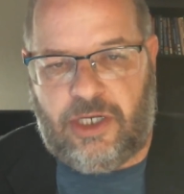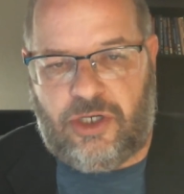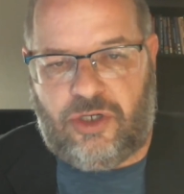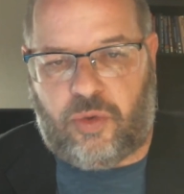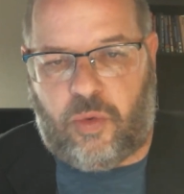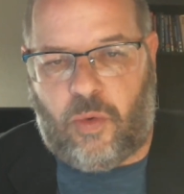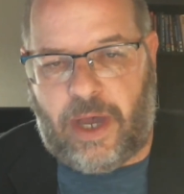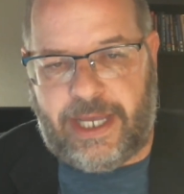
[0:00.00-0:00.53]

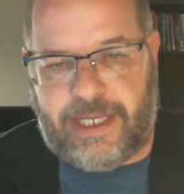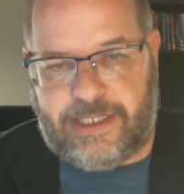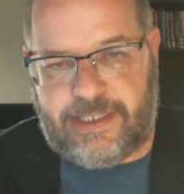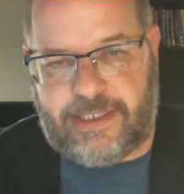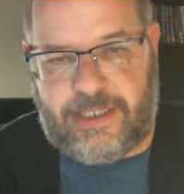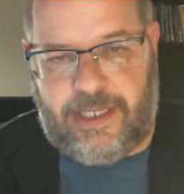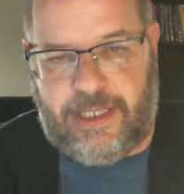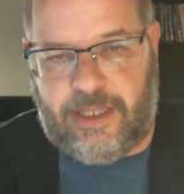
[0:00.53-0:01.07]

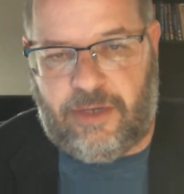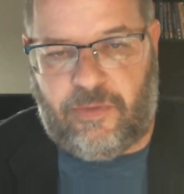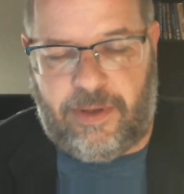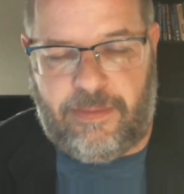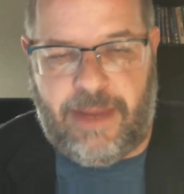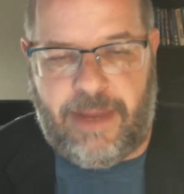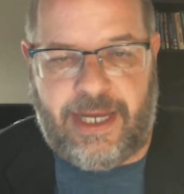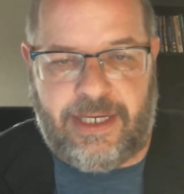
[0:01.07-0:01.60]
twice in the
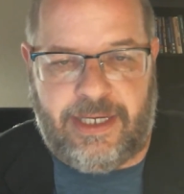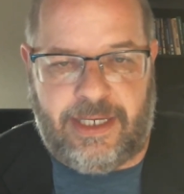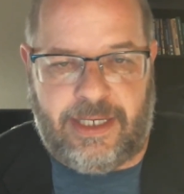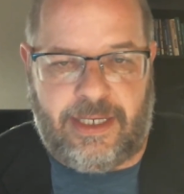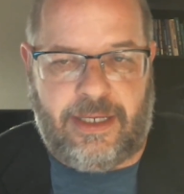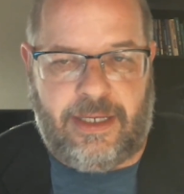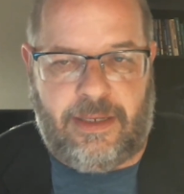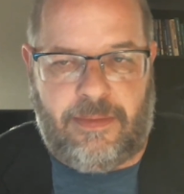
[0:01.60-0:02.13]

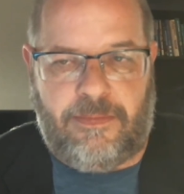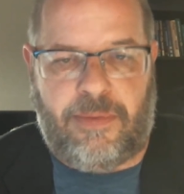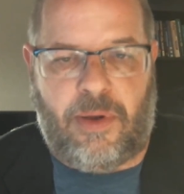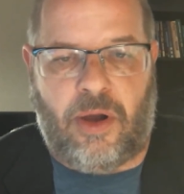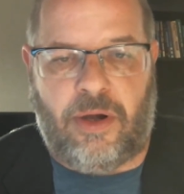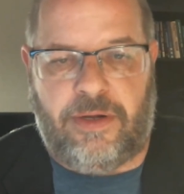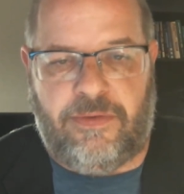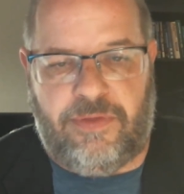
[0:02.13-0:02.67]
remaining
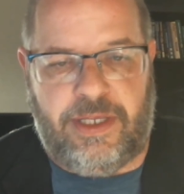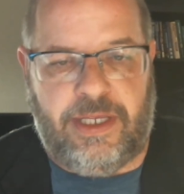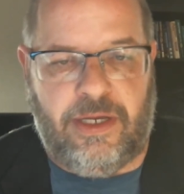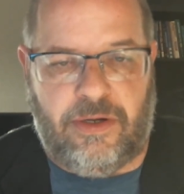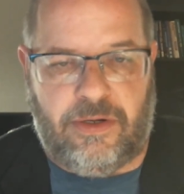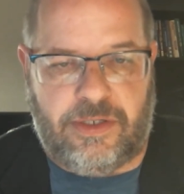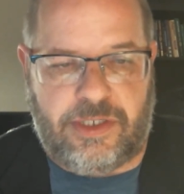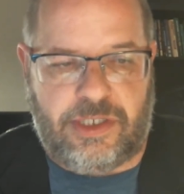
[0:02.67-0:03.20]
part of the
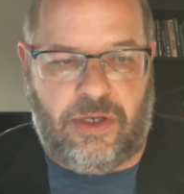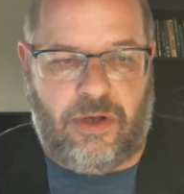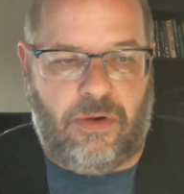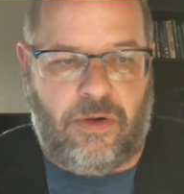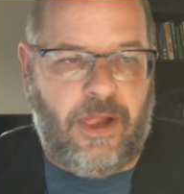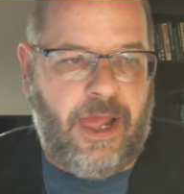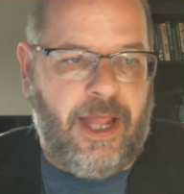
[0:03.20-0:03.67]
year. So